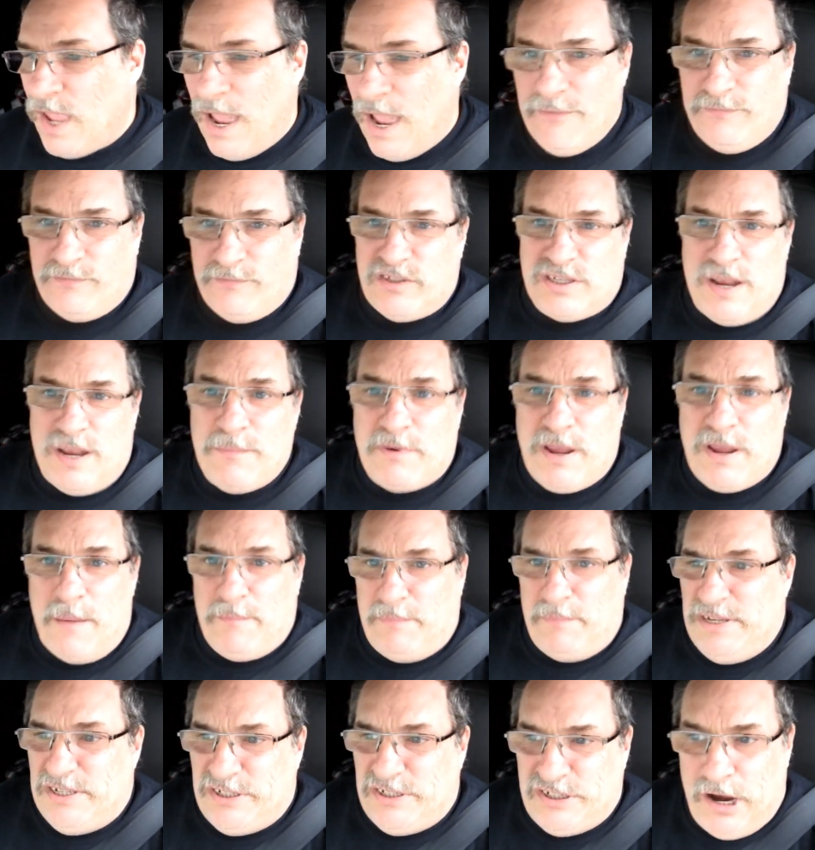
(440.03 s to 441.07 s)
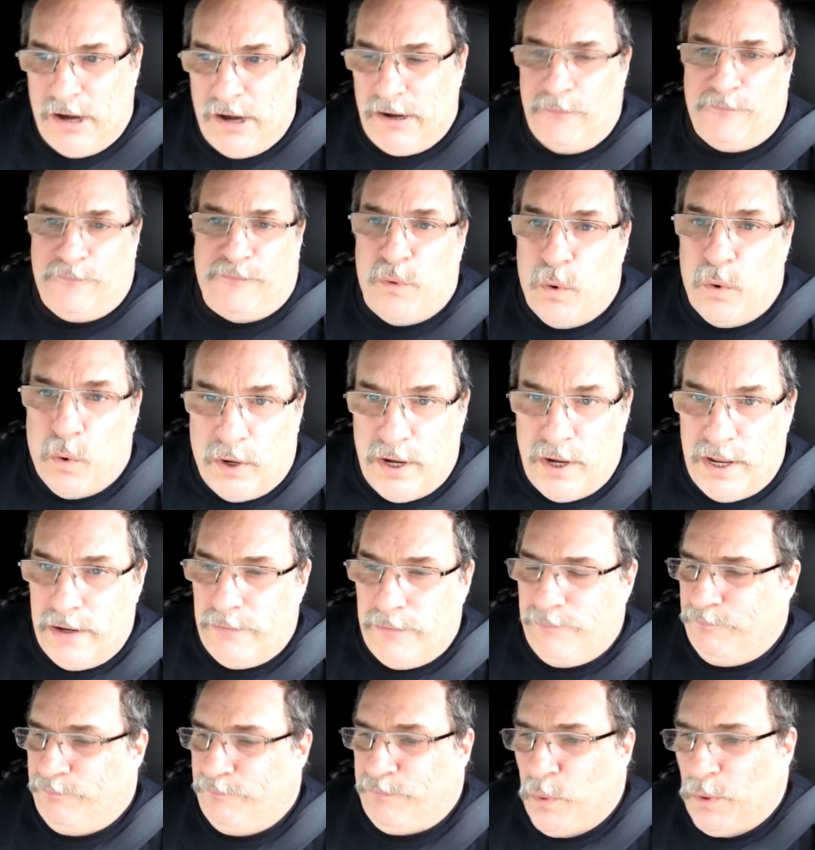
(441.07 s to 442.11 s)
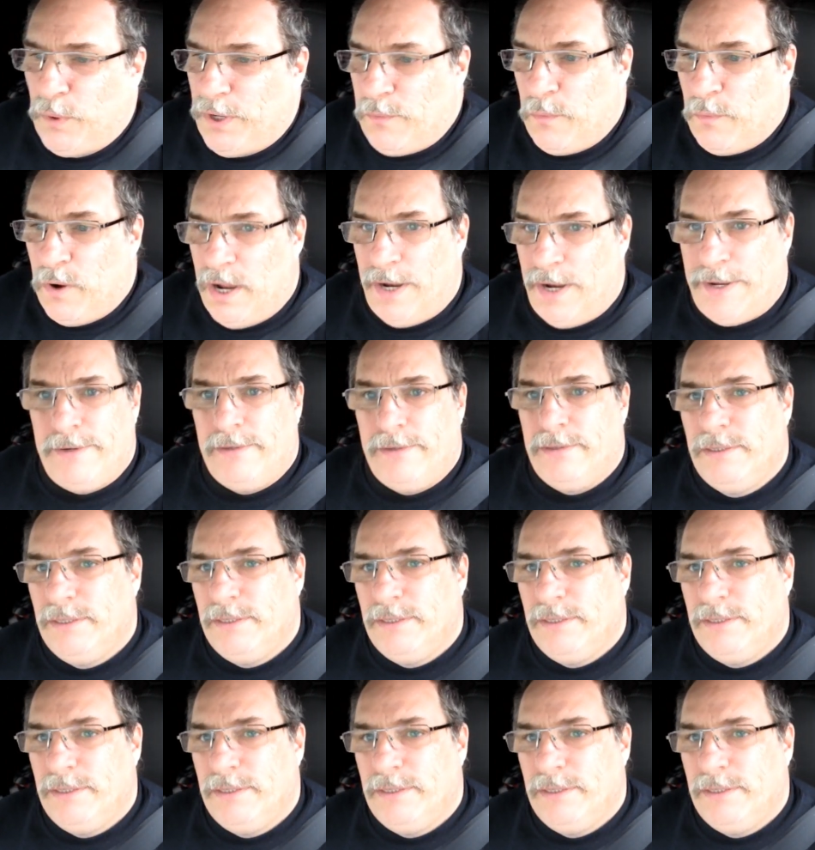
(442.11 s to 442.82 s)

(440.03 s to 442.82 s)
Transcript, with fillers: I, some companies start at 40, 41.